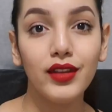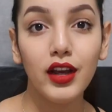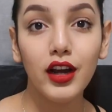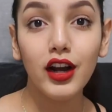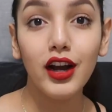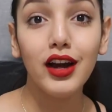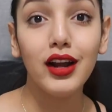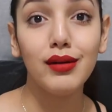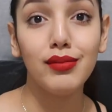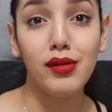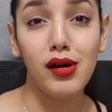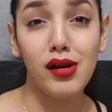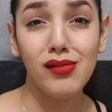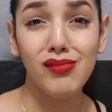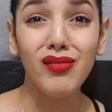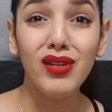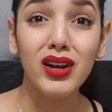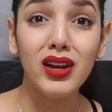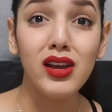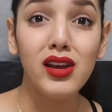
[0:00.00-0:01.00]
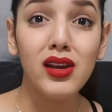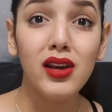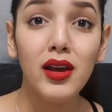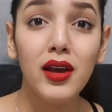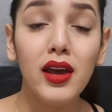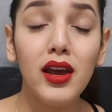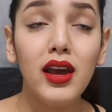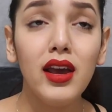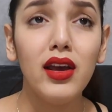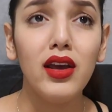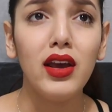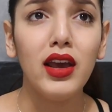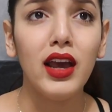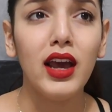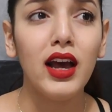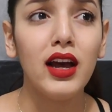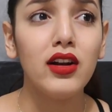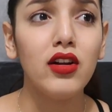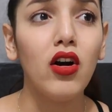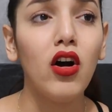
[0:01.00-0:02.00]
a good amount of money.
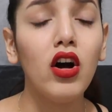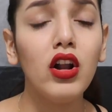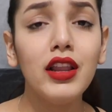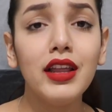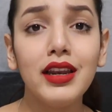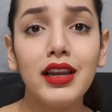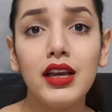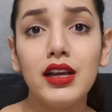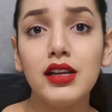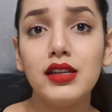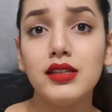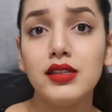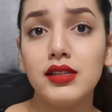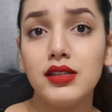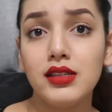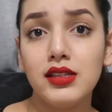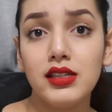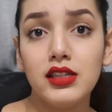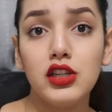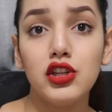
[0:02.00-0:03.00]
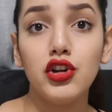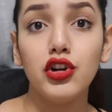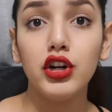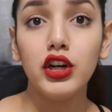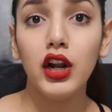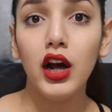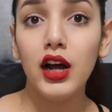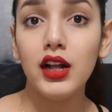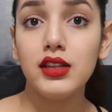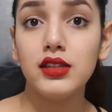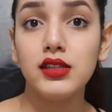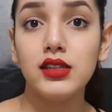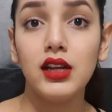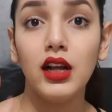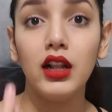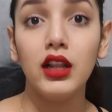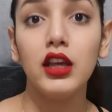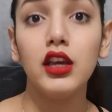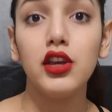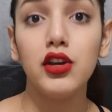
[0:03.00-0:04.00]
And all it is you're not
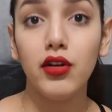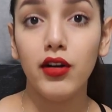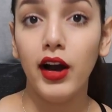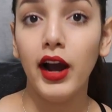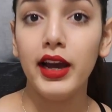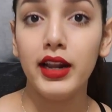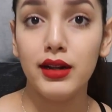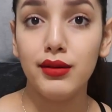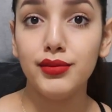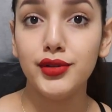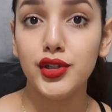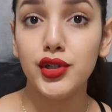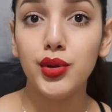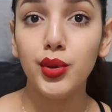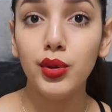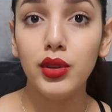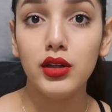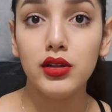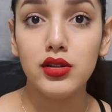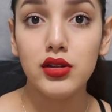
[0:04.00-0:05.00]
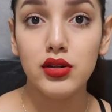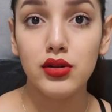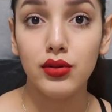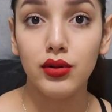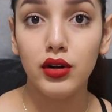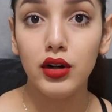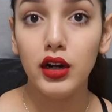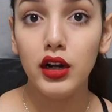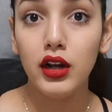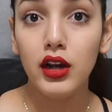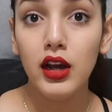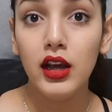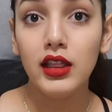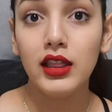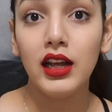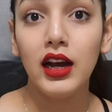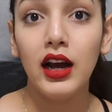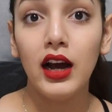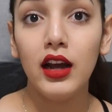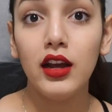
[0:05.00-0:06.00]
selling your item to the store.
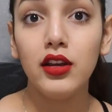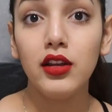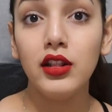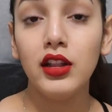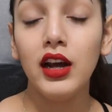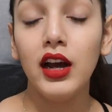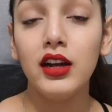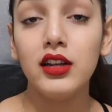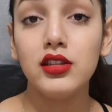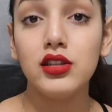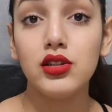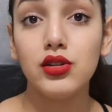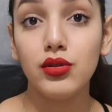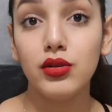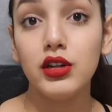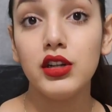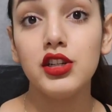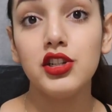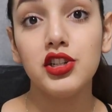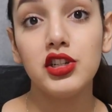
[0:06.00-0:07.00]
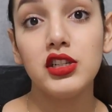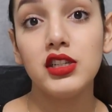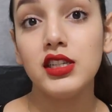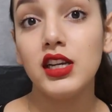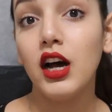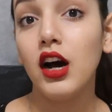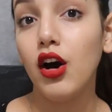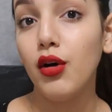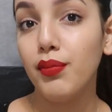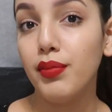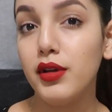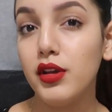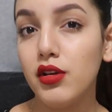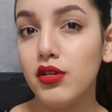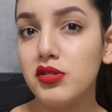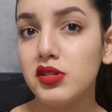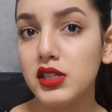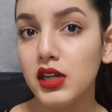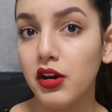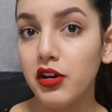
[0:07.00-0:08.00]
The store is just helping
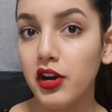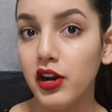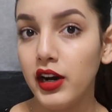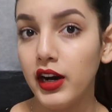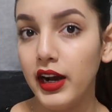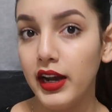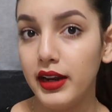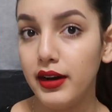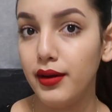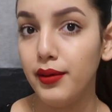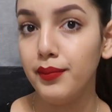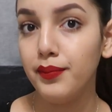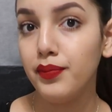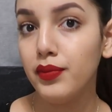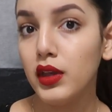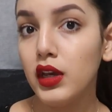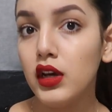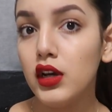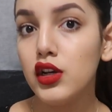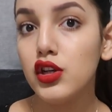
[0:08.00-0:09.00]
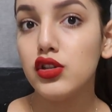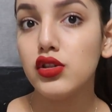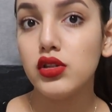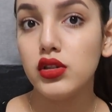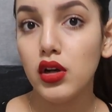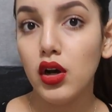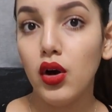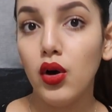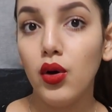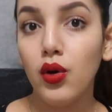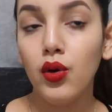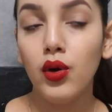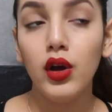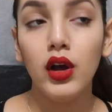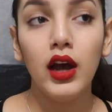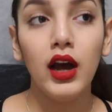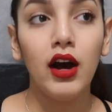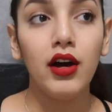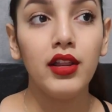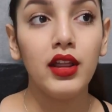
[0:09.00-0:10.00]
you sell your item. So
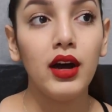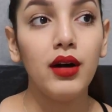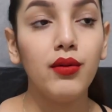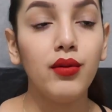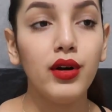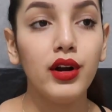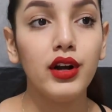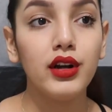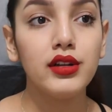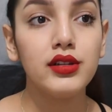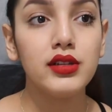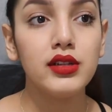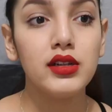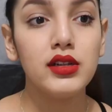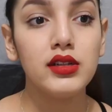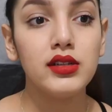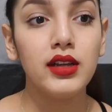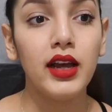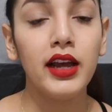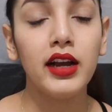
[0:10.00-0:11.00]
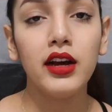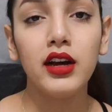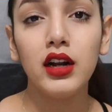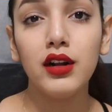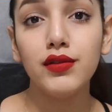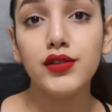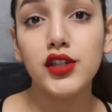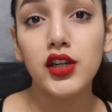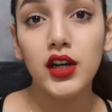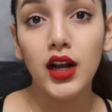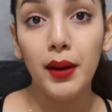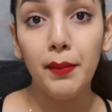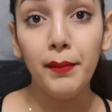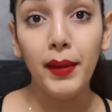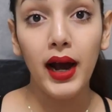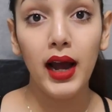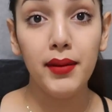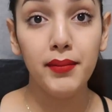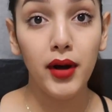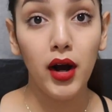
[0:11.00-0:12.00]
how that works is I could have took
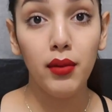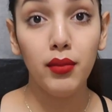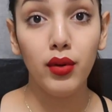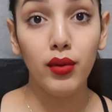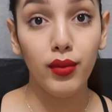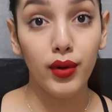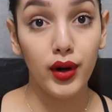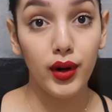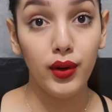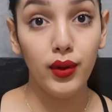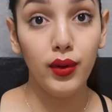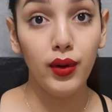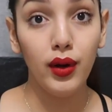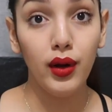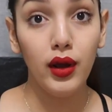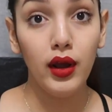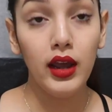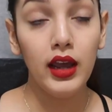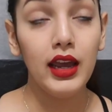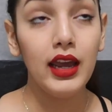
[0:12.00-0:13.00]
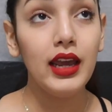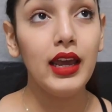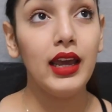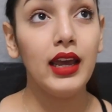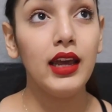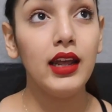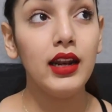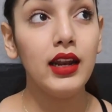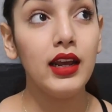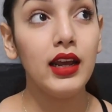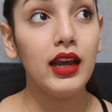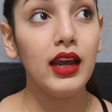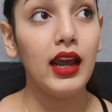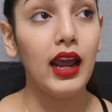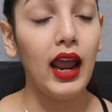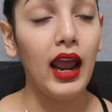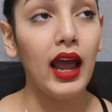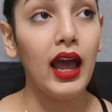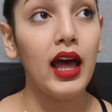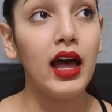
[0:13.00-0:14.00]
my Mamaroo in
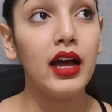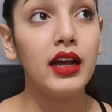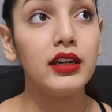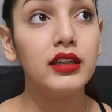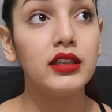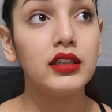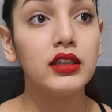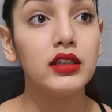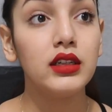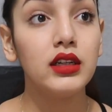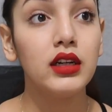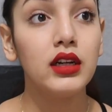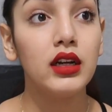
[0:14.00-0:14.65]
and